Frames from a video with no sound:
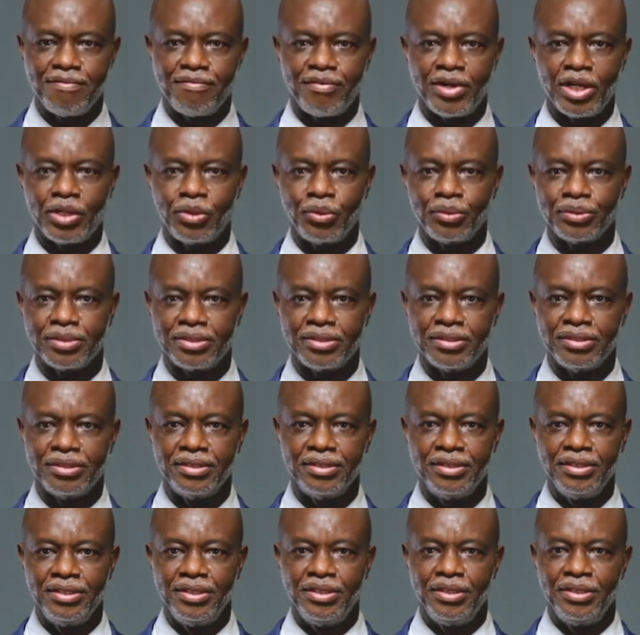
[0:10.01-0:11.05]

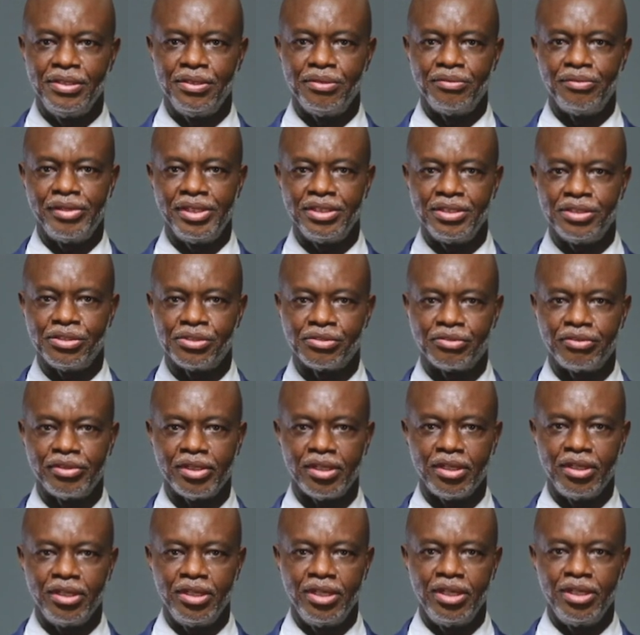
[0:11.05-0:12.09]
Faculty,
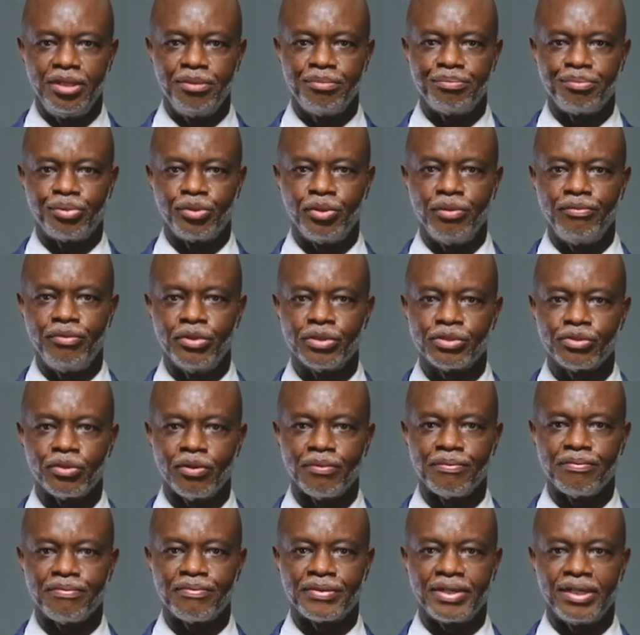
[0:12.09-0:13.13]
Registrar, Provost
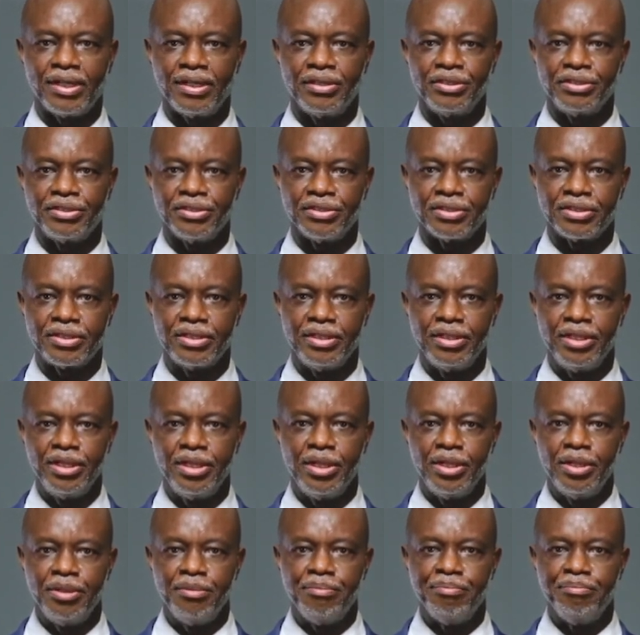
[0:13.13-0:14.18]
of Colleges,
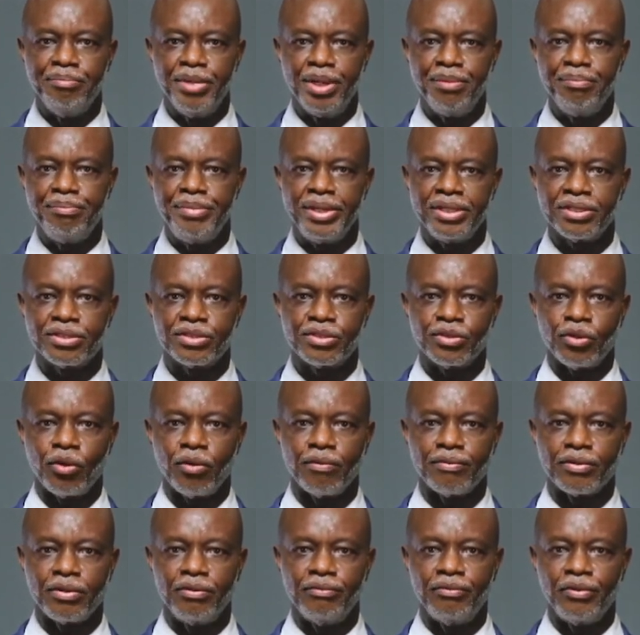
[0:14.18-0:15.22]
Members
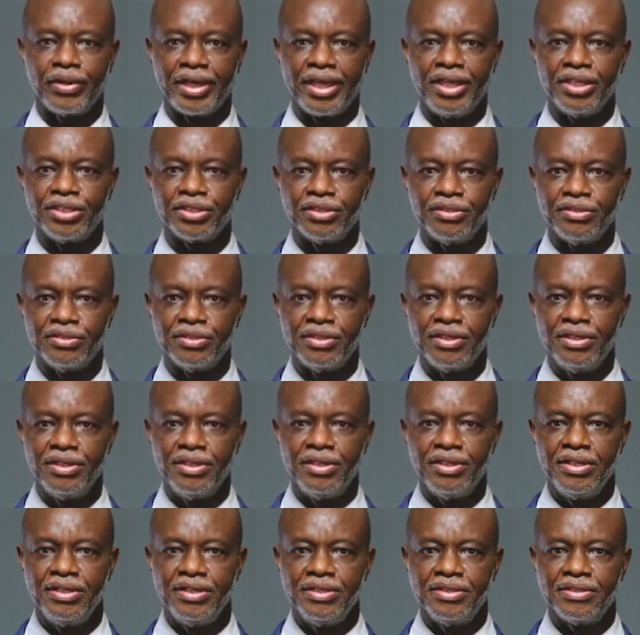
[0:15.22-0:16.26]
of Convocation,
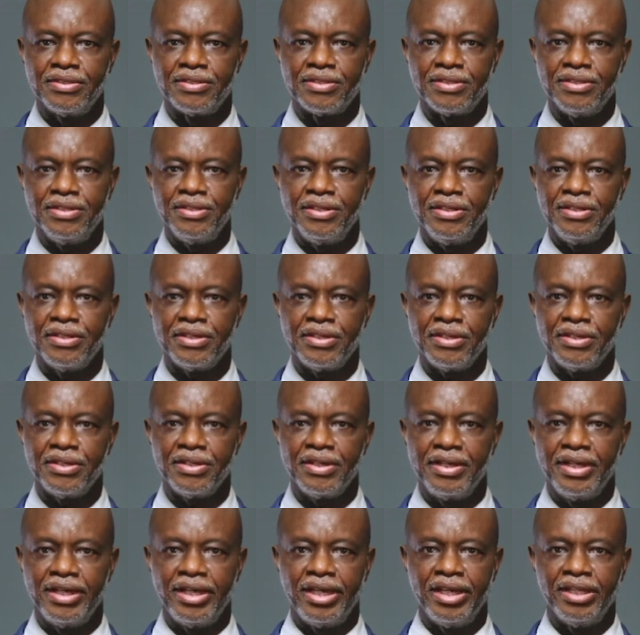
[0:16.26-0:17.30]

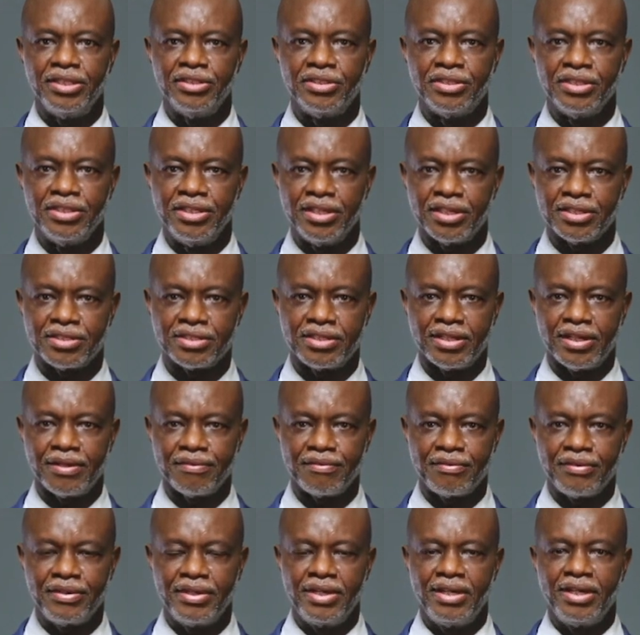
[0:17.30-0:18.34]
Senior and Junior
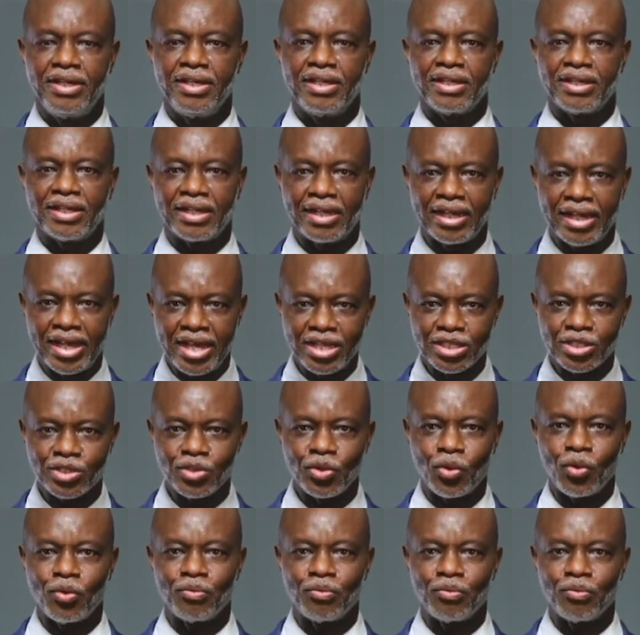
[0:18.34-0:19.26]
Staff, Class